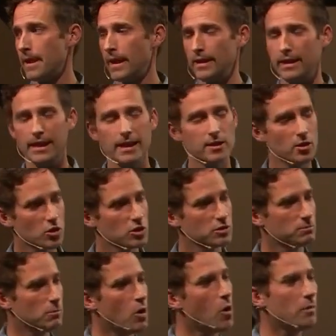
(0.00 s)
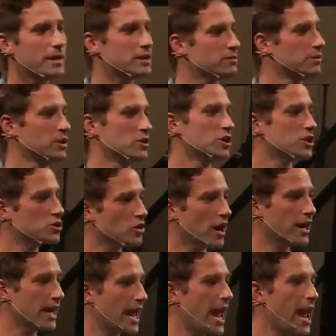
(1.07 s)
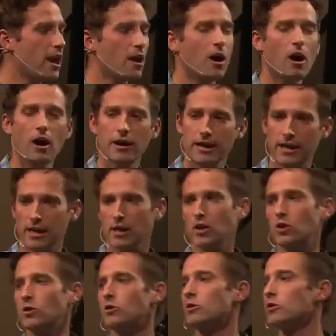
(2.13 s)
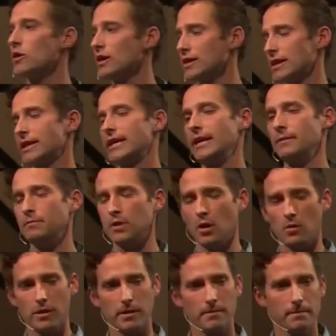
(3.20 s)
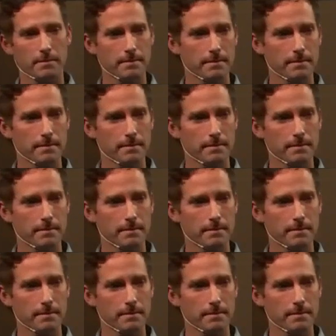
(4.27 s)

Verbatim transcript: And in those moments when you're just trying to hang on and endure and to keep going,